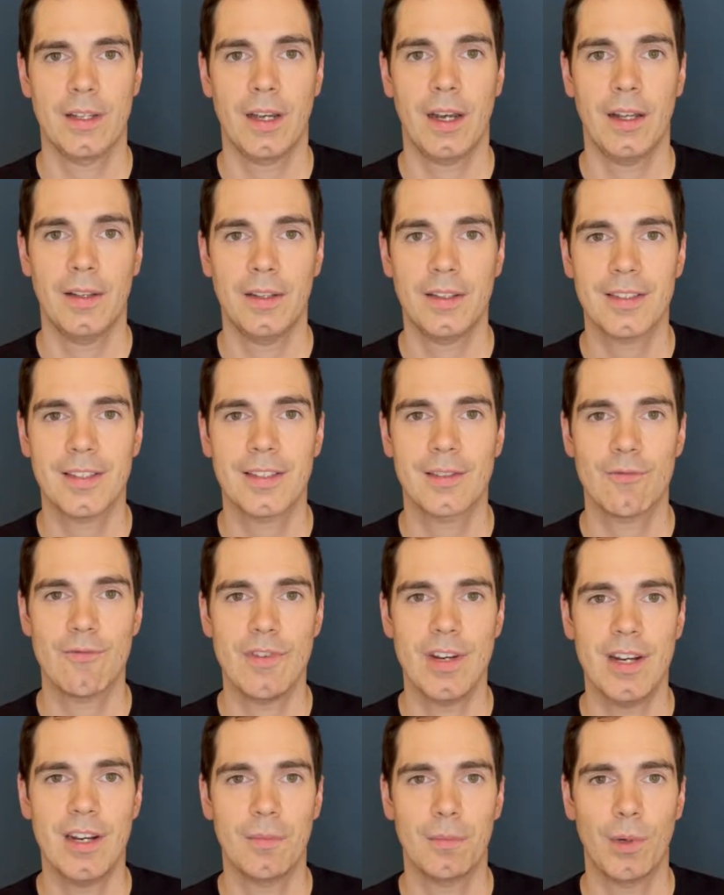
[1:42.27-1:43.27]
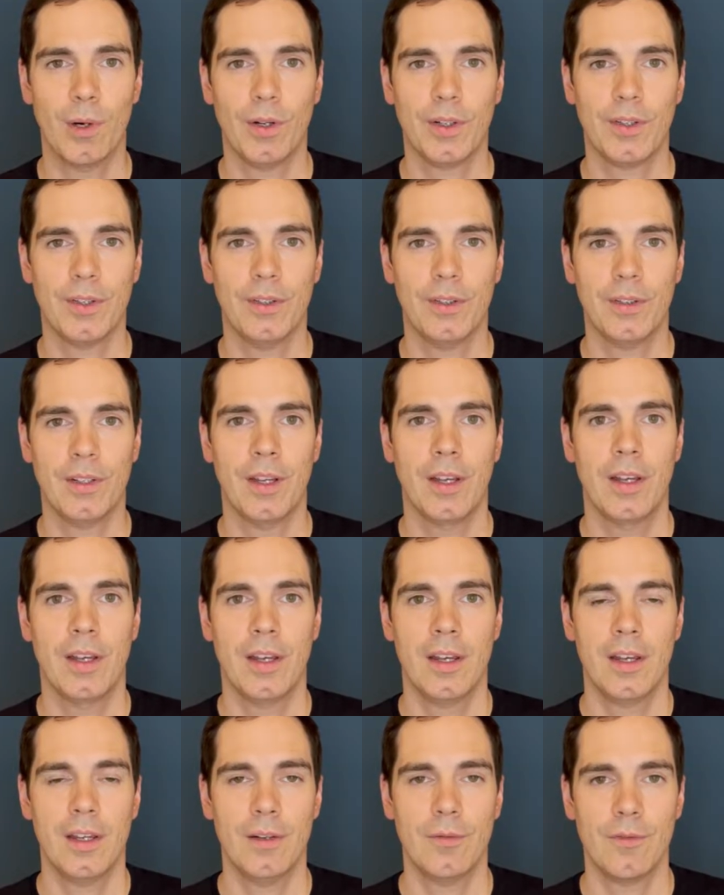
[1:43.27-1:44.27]
And this is really important
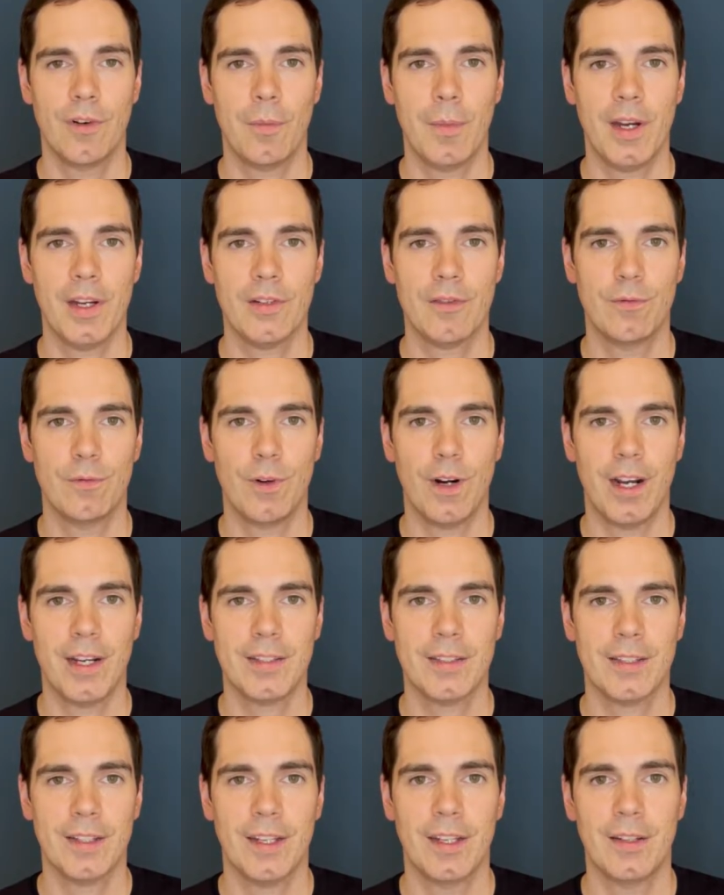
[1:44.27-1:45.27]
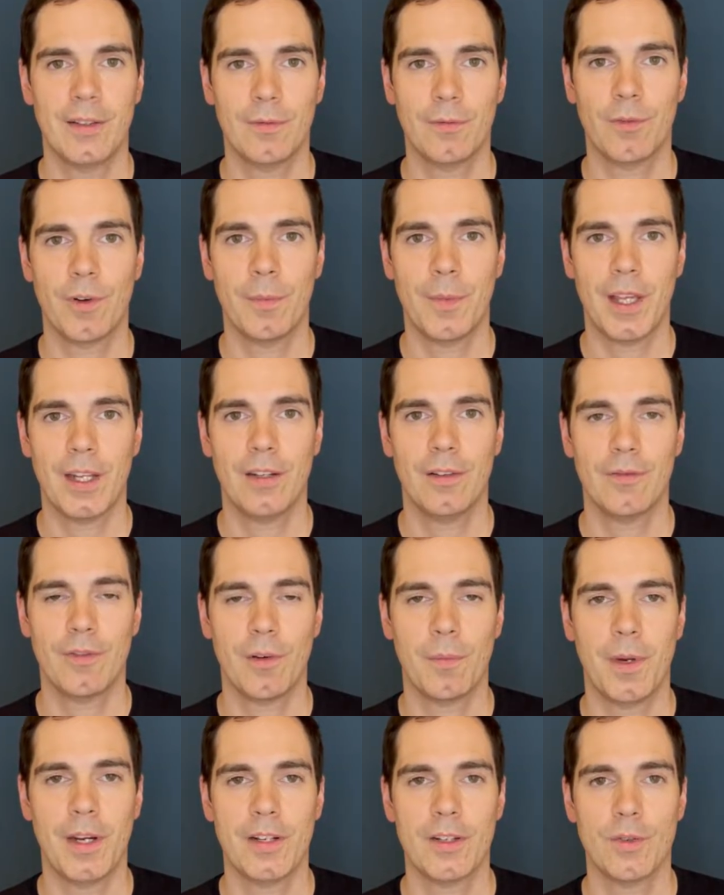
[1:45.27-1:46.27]
information for us, and from that
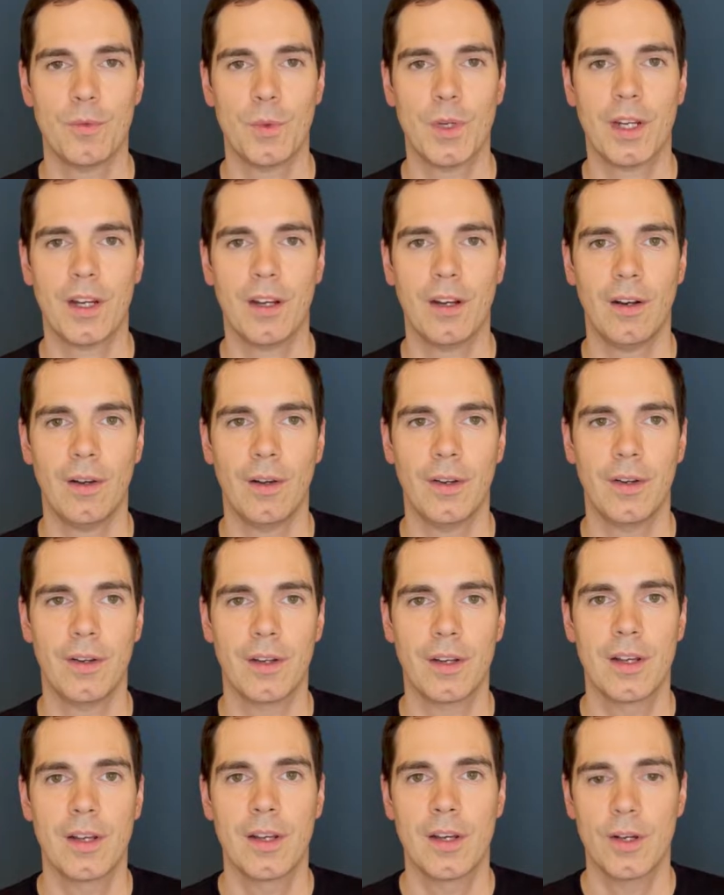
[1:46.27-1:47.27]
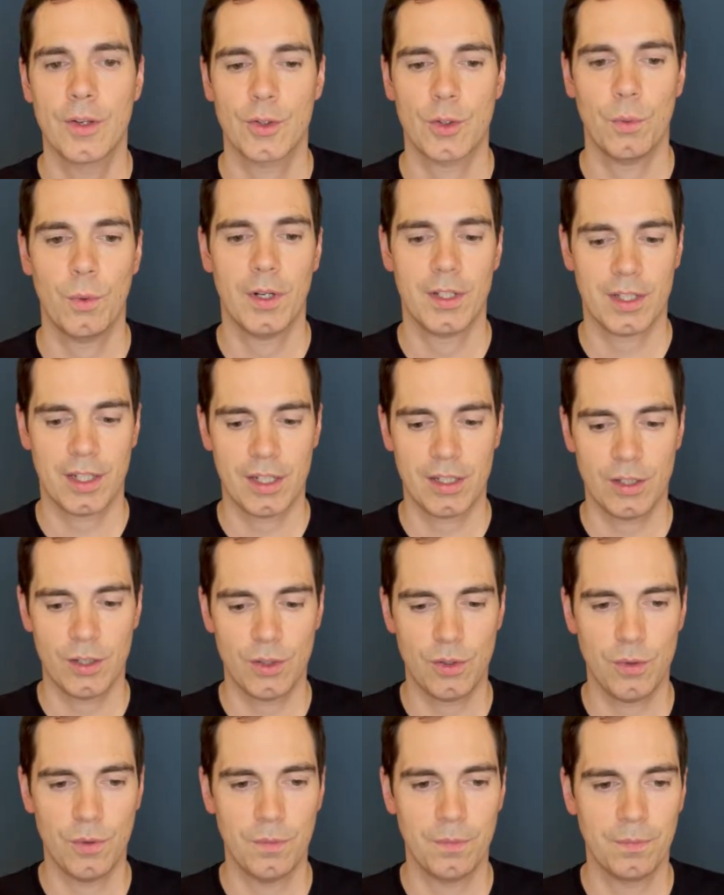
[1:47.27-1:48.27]
information we can learn. So what can you
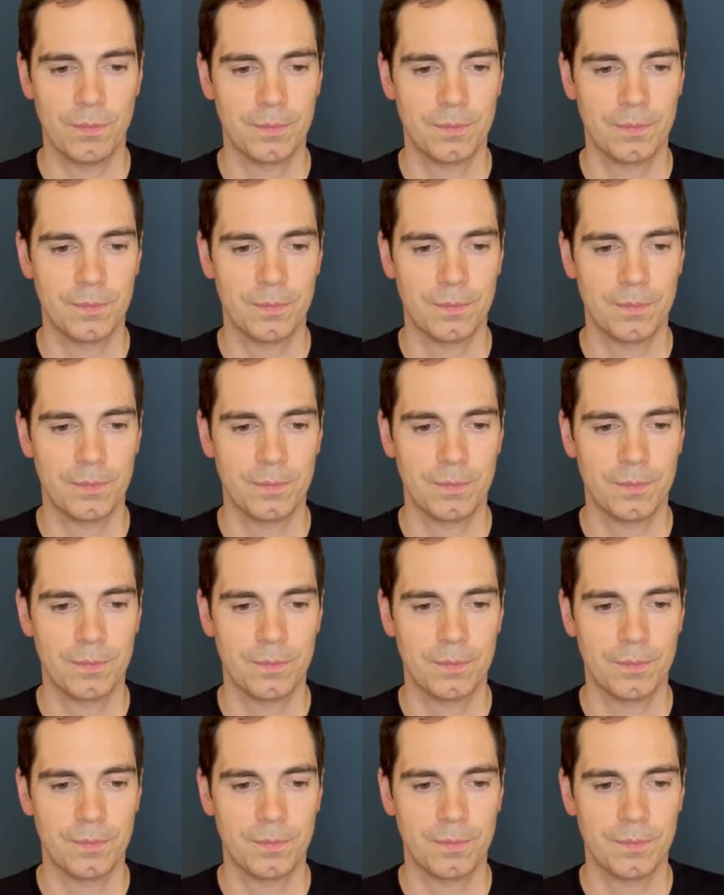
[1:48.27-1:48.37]
do?